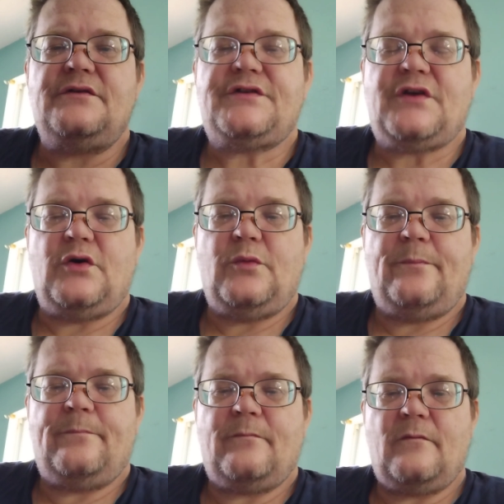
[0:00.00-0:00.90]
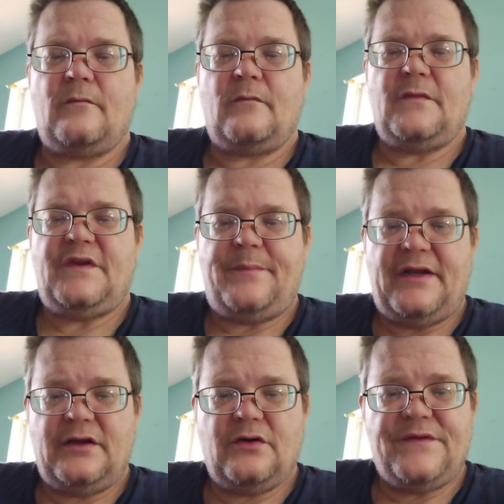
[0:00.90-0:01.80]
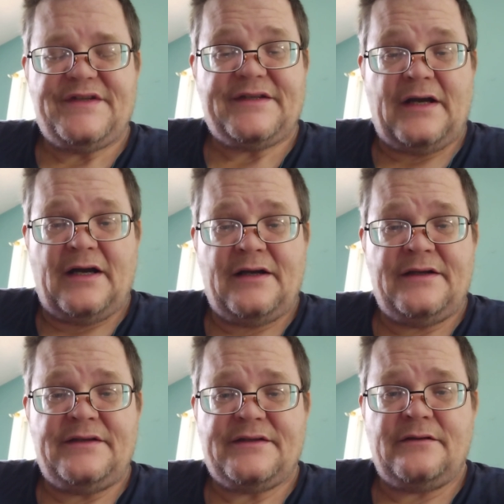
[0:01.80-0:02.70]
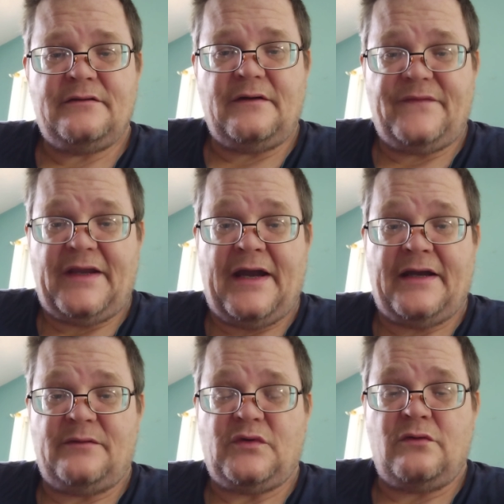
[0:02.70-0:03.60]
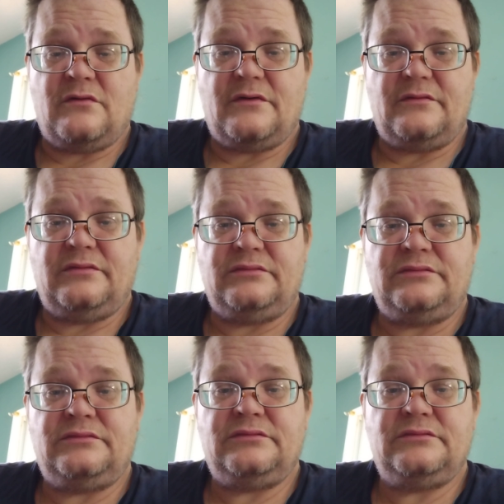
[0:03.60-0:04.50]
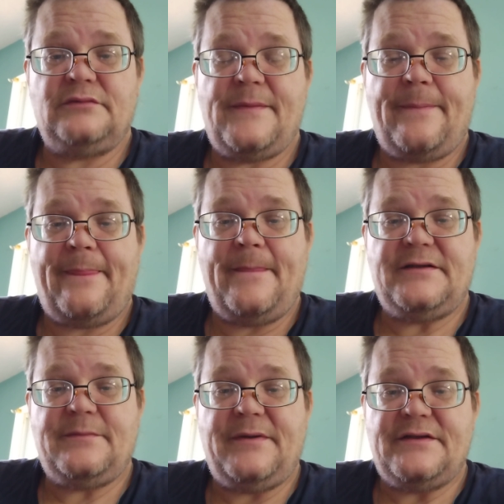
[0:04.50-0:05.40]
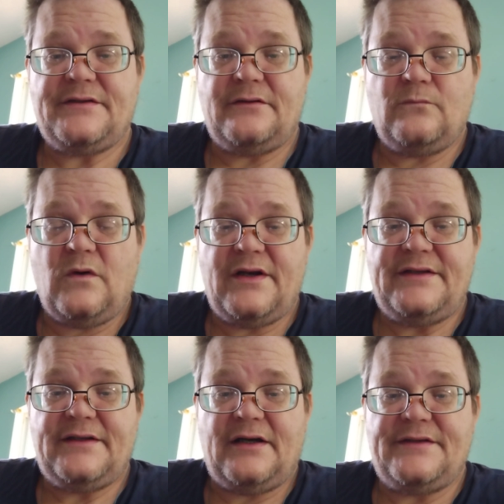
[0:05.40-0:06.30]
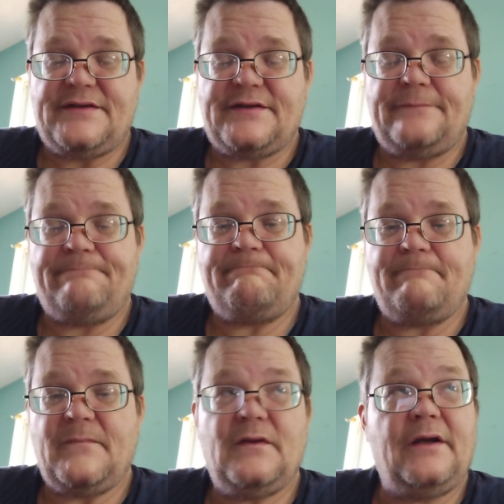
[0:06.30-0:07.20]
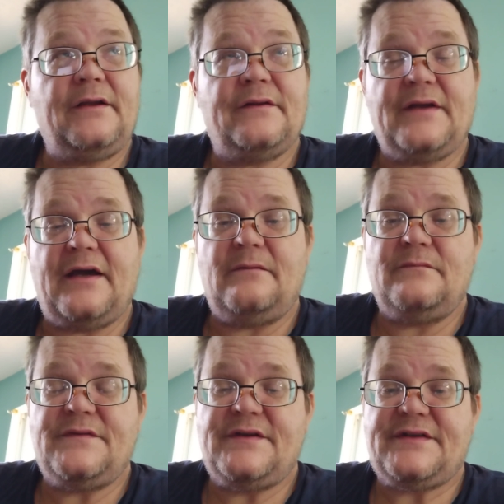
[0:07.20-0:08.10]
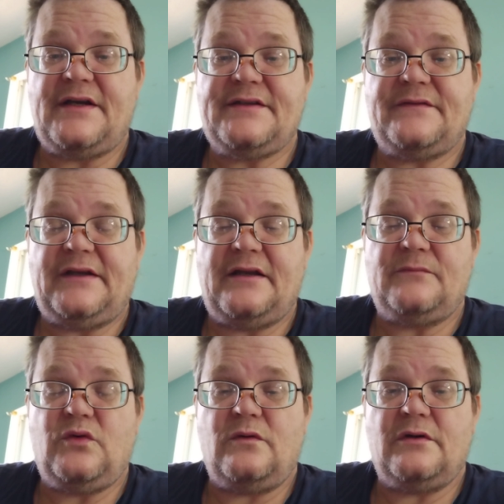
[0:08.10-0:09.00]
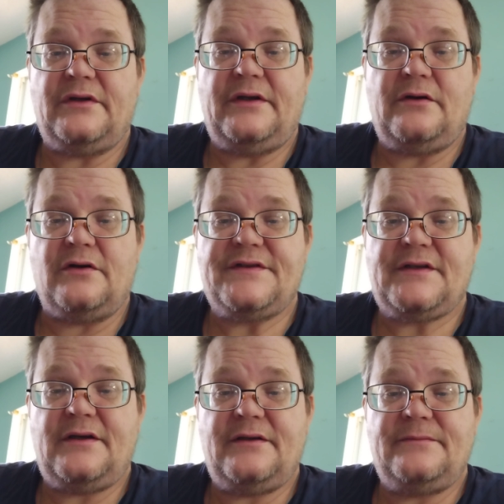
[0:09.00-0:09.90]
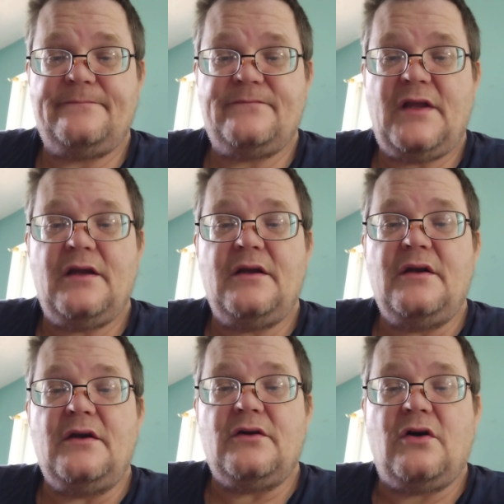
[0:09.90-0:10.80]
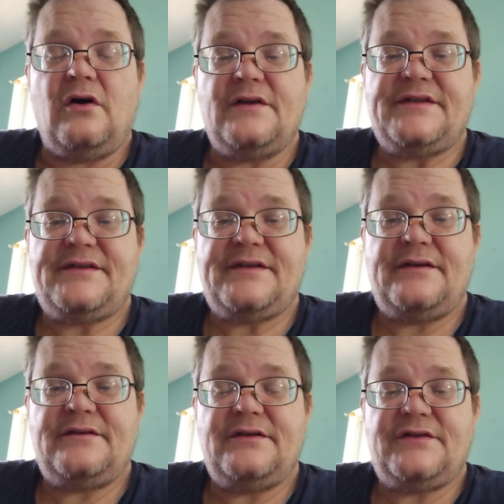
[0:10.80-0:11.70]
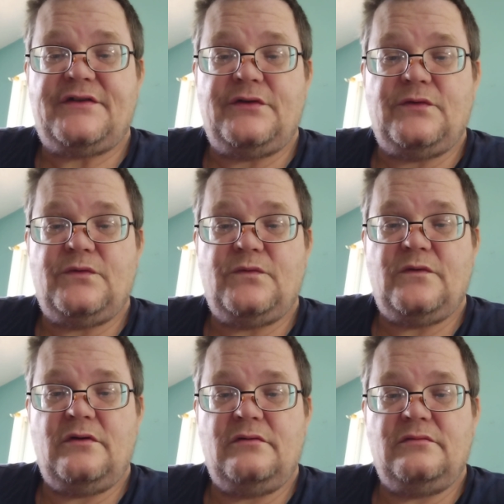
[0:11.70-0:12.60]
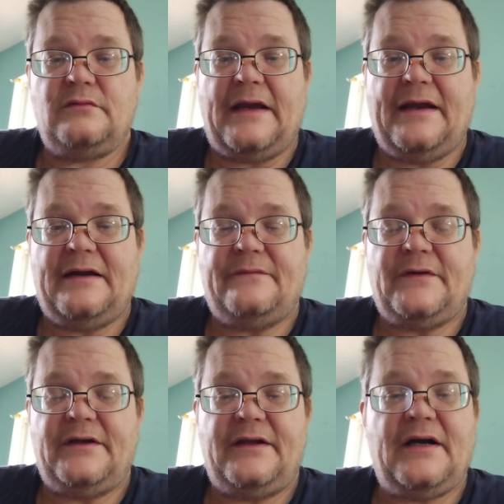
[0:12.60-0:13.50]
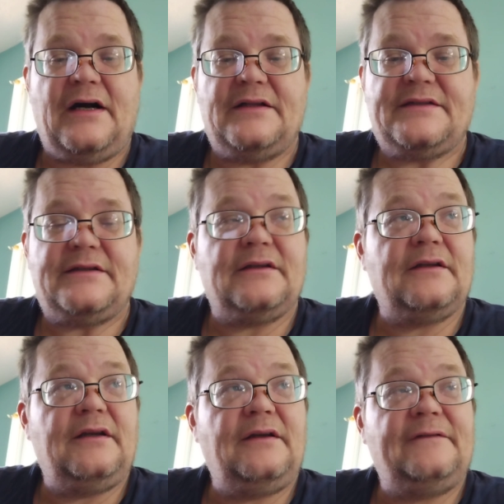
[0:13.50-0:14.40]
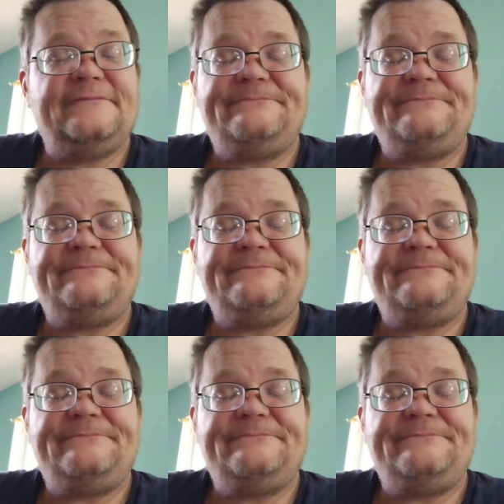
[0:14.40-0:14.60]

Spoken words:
So, depending on the size of the atom core, that depends on what it does. Like the size of the atom core in our sun causes it to have a constantly